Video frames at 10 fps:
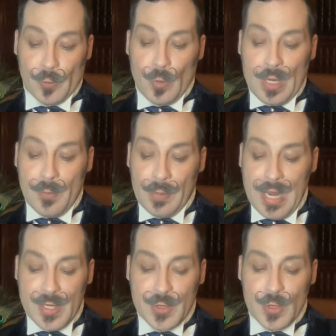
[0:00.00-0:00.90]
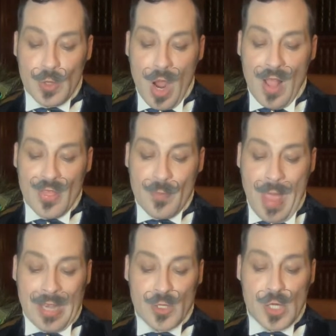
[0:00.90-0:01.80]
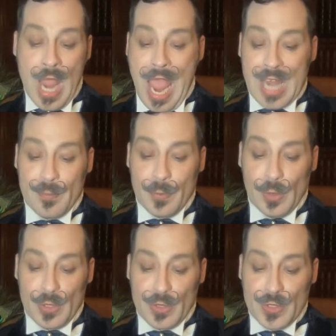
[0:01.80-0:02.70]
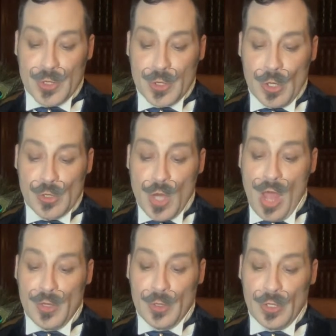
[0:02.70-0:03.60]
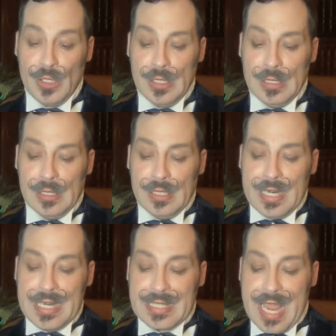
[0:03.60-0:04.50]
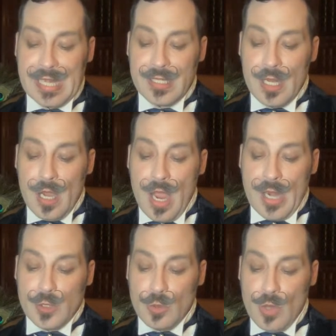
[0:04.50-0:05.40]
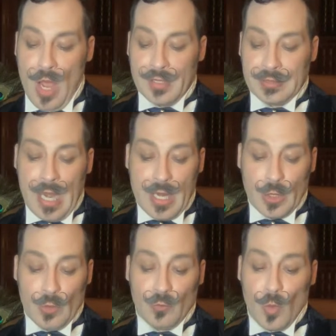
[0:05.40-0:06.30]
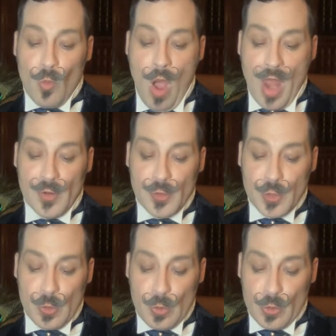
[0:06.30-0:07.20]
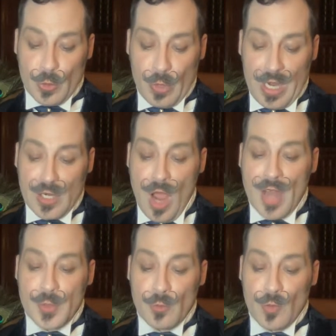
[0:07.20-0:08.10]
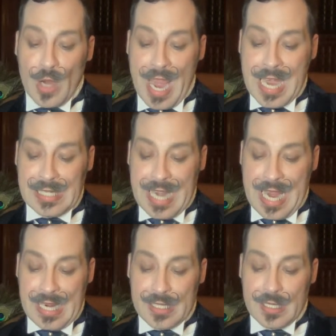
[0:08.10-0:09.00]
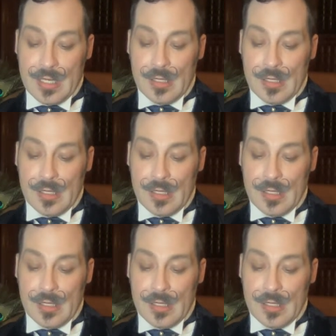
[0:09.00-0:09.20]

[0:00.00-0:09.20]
When he placed her on the bench and put the shirt on her, he said, I do not take you for 1, 2, 3, not for 8 days,